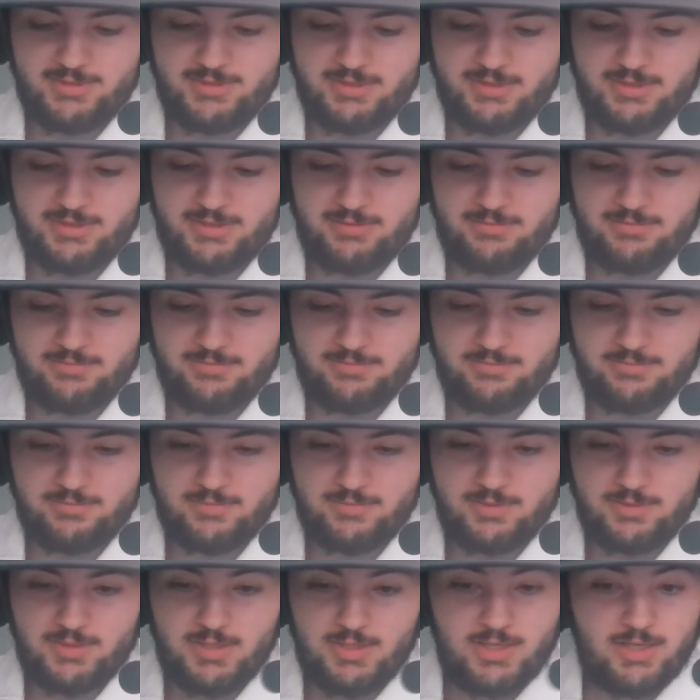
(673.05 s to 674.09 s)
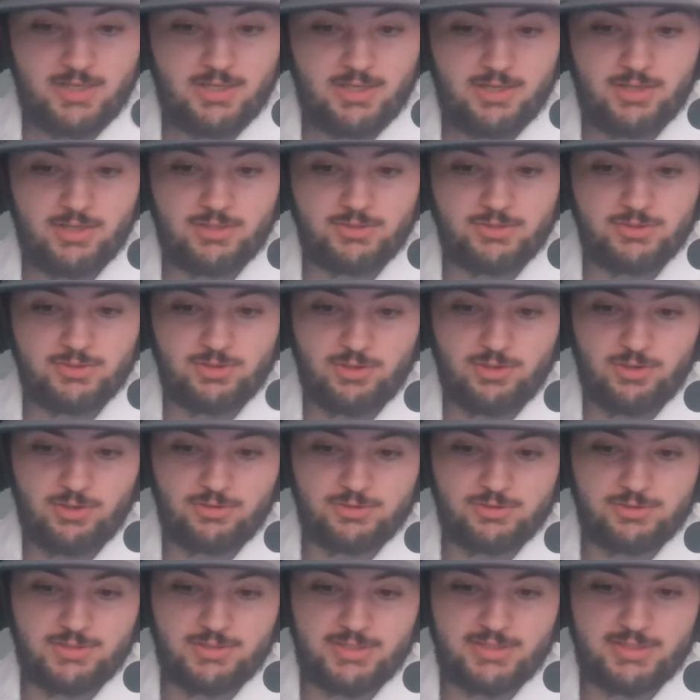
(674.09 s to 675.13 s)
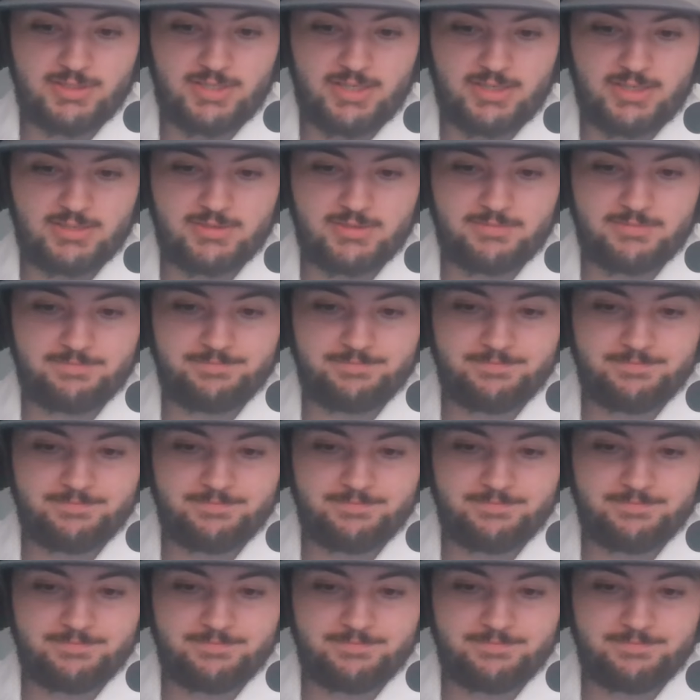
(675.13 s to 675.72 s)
the so ultra unlock.